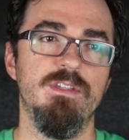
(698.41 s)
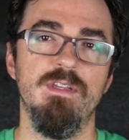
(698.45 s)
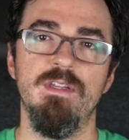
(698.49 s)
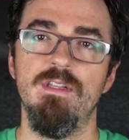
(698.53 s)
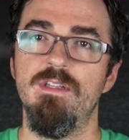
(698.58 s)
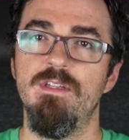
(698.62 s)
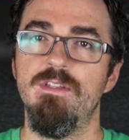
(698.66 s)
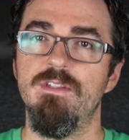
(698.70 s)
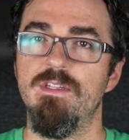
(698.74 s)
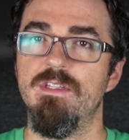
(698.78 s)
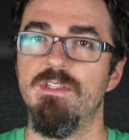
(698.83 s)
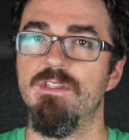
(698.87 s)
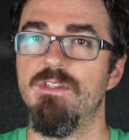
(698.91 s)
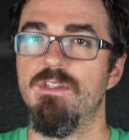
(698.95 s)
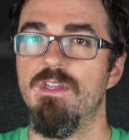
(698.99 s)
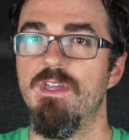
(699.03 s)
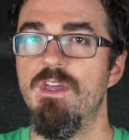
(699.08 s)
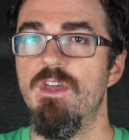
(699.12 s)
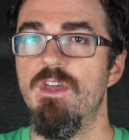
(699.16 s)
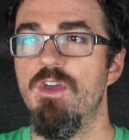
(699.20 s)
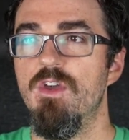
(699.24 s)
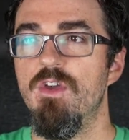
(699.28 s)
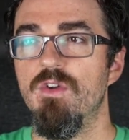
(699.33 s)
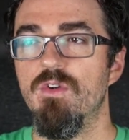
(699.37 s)
It isn't
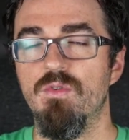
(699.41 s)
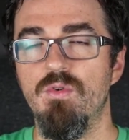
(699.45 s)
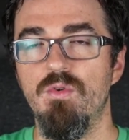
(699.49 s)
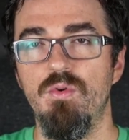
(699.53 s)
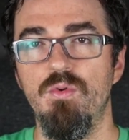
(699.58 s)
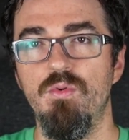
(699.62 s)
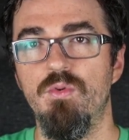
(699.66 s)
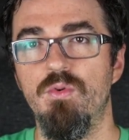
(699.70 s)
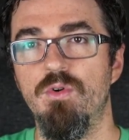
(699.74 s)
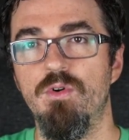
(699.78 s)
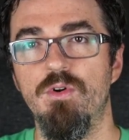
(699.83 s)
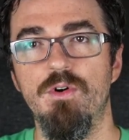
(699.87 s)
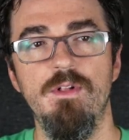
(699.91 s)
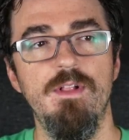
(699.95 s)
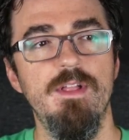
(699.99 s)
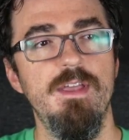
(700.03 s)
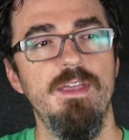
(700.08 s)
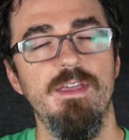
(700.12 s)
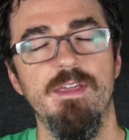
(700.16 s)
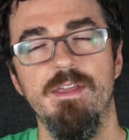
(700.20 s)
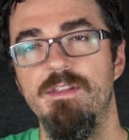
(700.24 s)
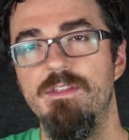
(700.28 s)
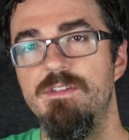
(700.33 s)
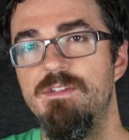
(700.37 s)
cool.
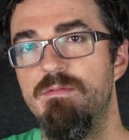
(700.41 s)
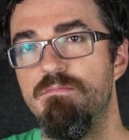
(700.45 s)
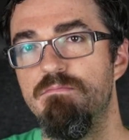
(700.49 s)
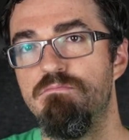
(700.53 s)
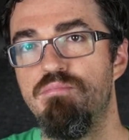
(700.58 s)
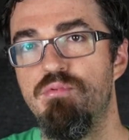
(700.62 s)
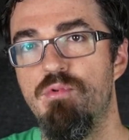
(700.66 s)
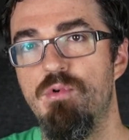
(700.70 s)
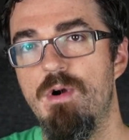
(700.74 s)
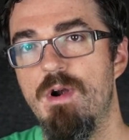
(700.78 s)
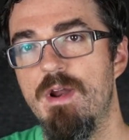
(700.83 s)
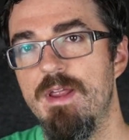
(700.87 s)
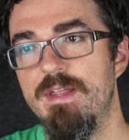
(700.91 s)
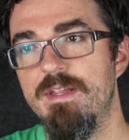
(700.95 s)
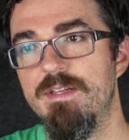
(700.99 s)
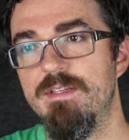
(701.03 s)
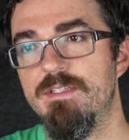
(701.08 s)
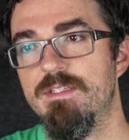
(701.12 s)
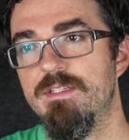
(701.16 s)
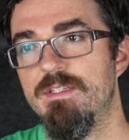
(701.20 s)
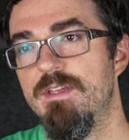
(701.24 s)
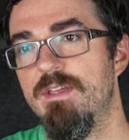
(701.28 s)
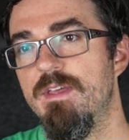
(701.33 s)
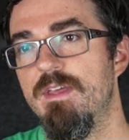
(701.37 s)
It isn't
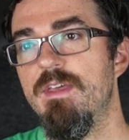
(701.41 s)
bright.